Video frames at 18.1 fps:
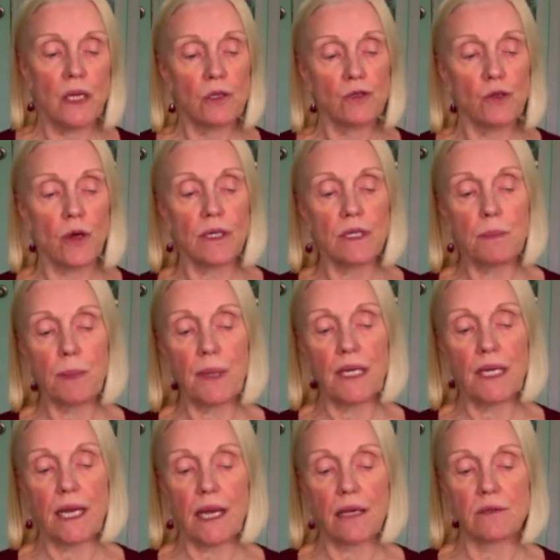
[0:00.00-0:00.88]
Try to
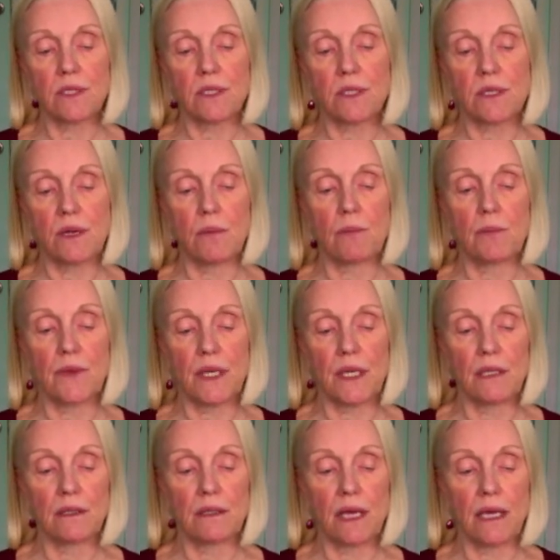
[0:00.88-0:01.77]
pick out
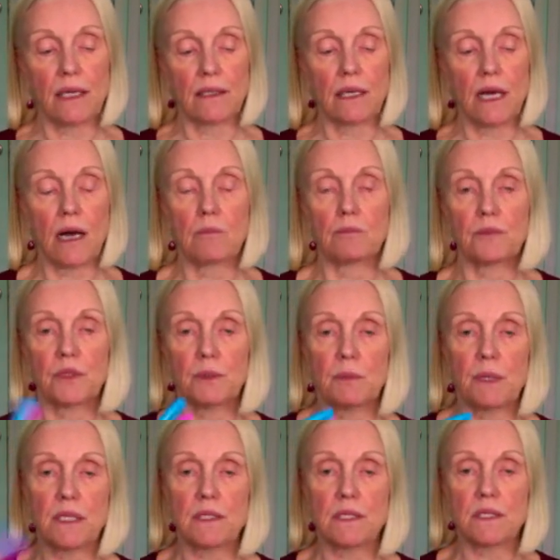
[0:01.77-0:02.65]
something that
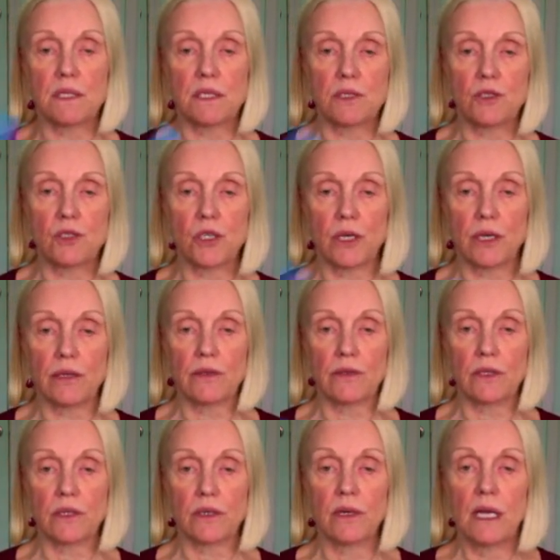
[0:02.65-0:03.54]
complements each
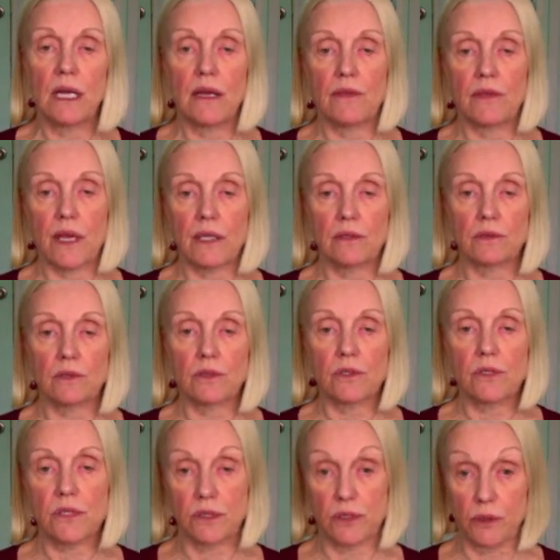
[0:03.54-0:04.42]
other, that
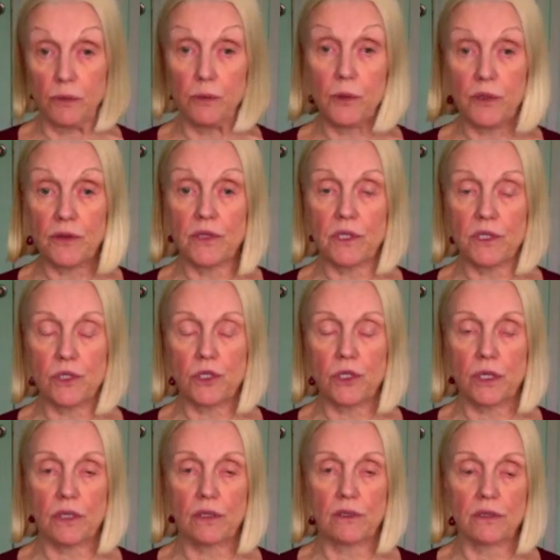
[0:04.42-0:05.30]
looks good with each
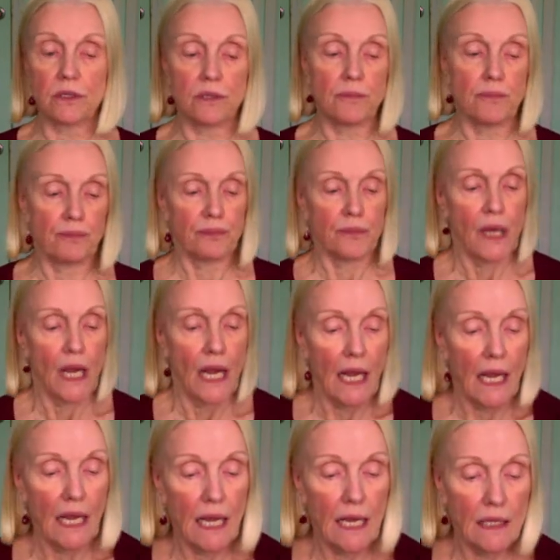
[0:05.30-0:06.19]
other.
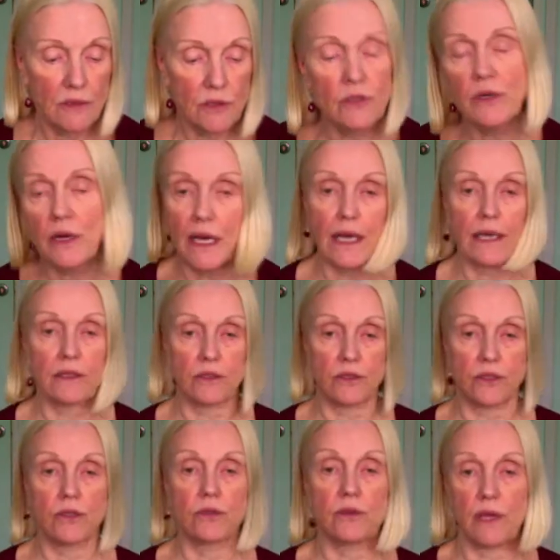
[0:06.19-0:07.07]
And you know how
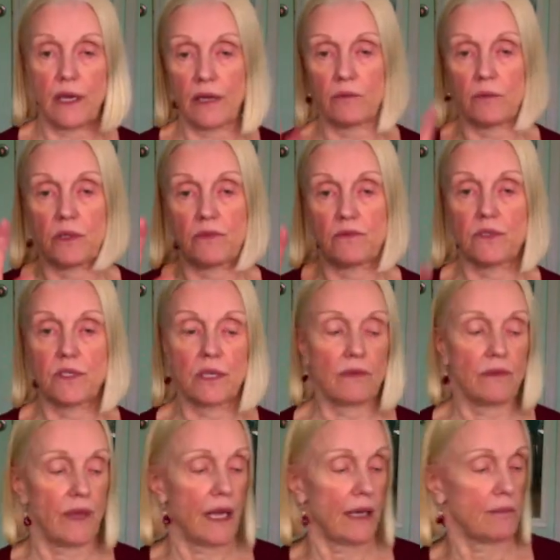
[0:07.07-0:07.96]
to do that. We've
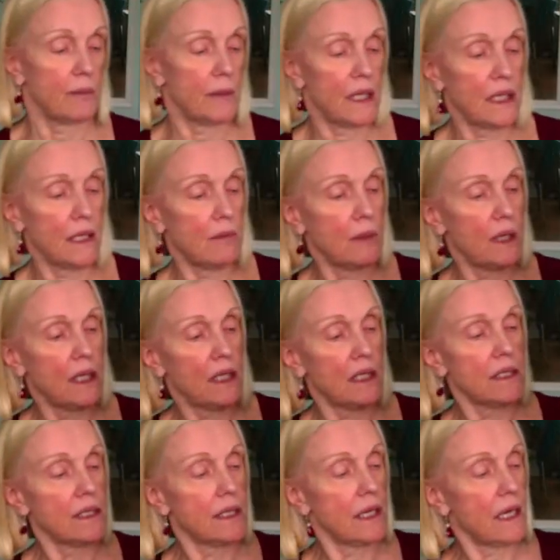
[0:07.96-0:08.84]
done that many,
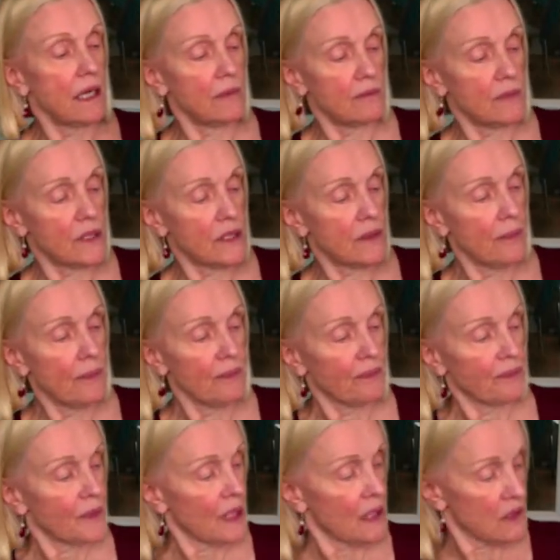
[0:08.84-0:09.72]
many times.
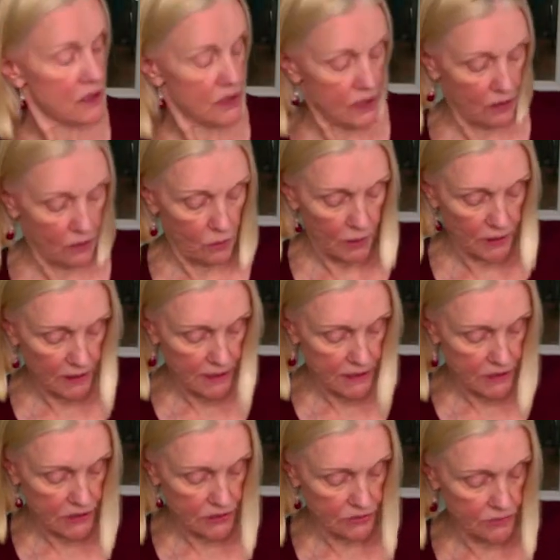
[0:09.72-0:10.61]
So what I
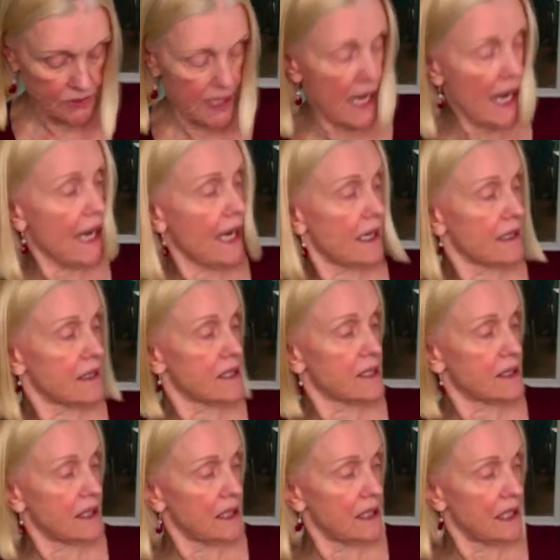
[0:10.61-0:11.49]
do
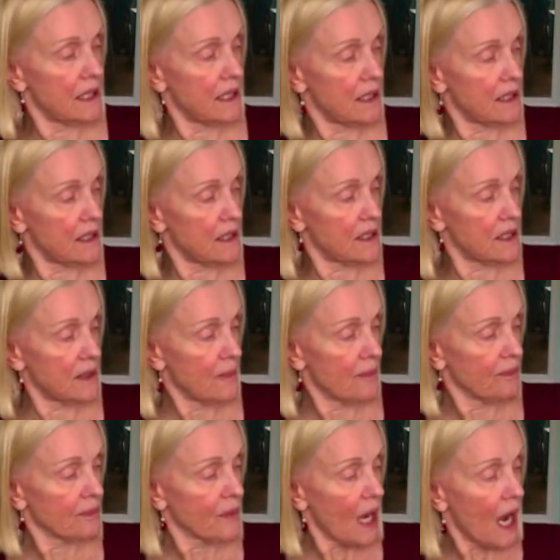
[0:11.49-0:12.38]
next is
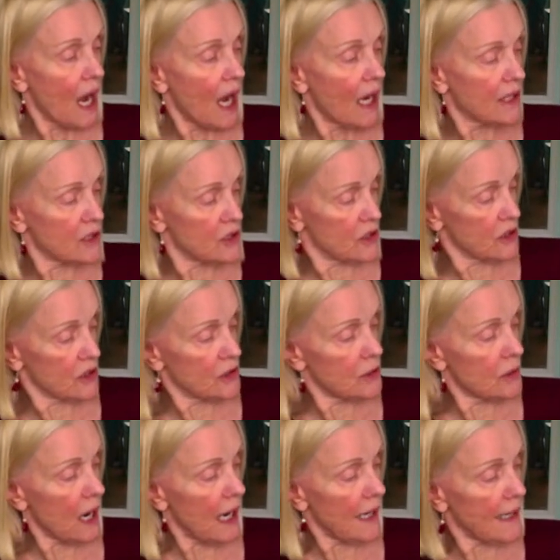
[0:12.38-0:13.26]

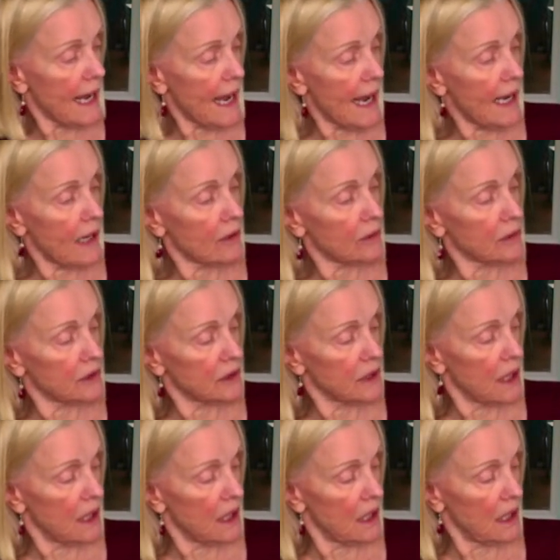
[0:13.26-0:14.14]
I
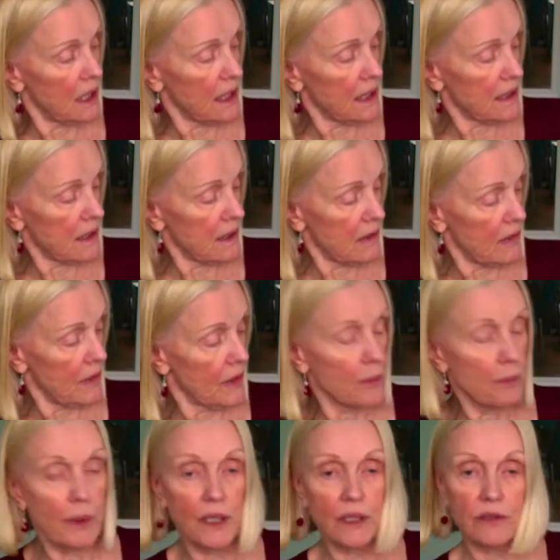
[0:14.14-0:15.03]
outline the
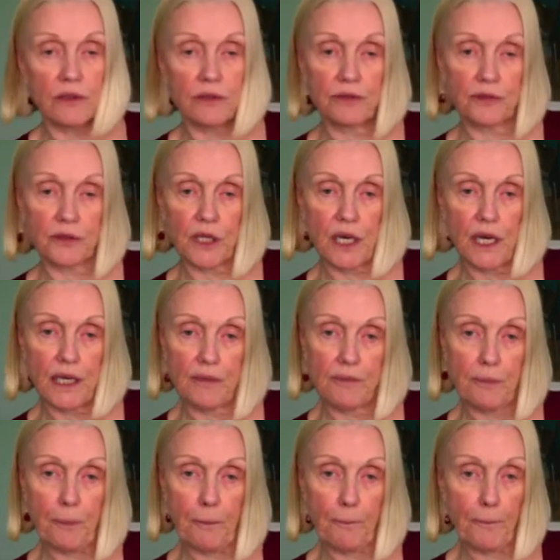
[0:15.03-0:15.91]
butterfly.
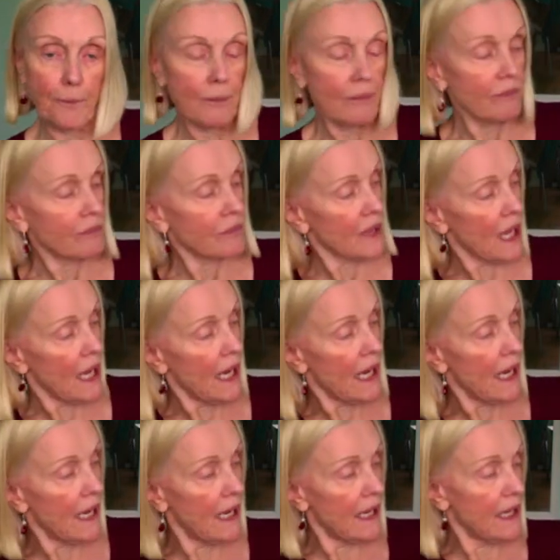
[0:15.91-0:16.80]

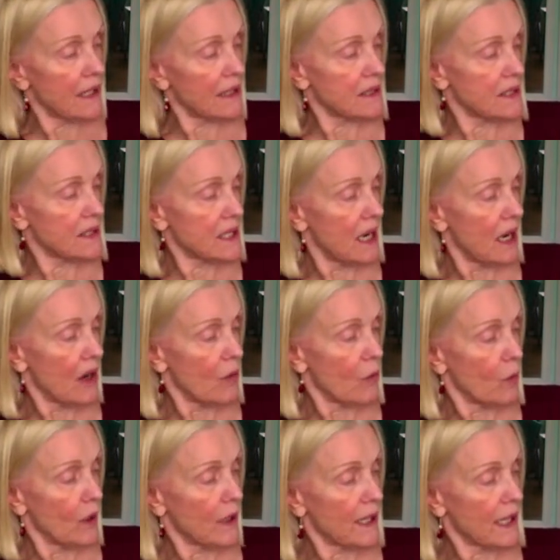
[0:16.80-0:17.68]
And
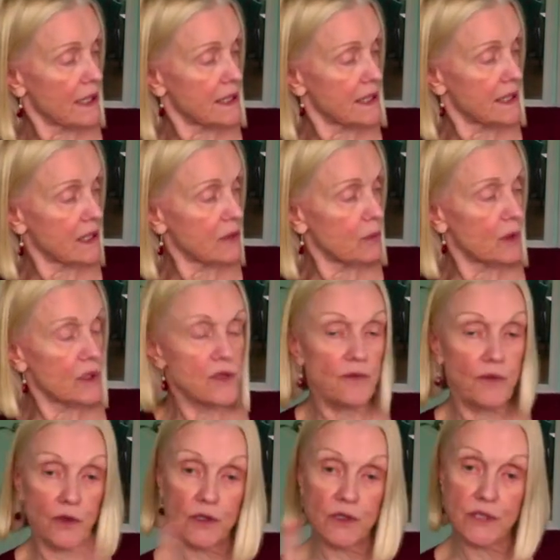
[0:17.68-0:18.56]
what I did was,
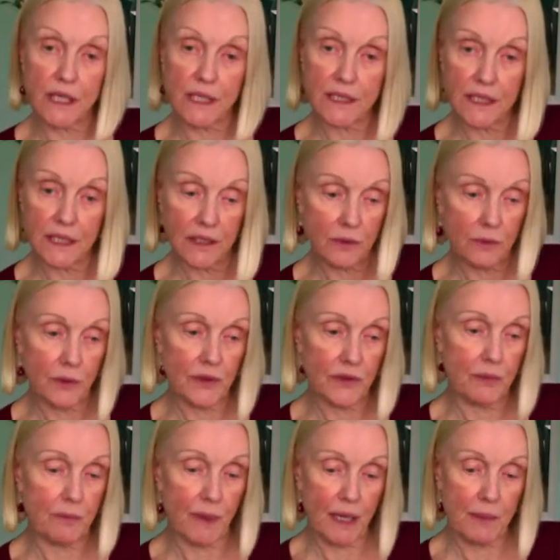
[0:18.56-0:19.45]
first I did it
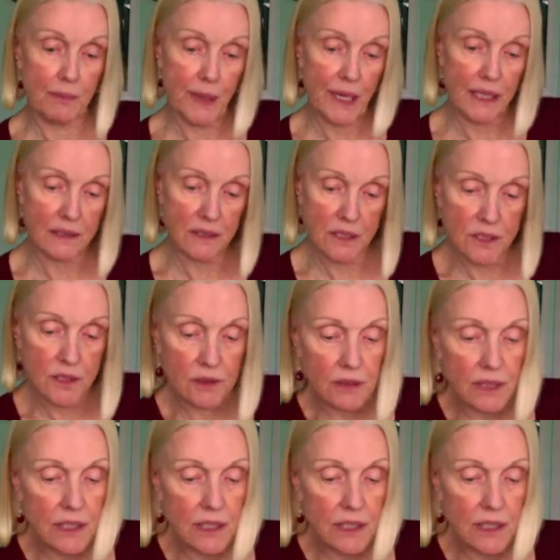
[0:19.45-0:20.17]
with my pencil.